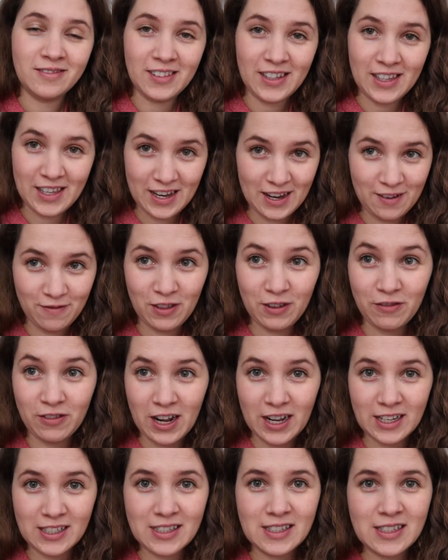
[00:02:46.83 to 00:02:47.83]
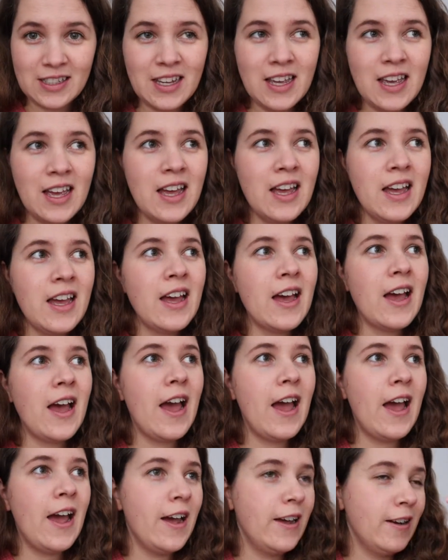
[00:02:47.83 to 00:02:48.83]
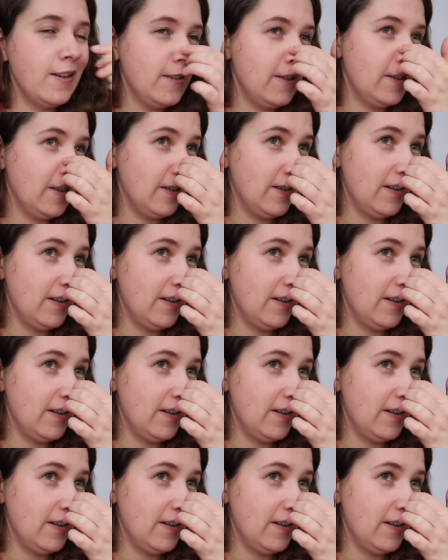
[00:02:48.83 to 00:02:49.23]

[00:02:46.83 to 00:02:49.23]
leave the rest. And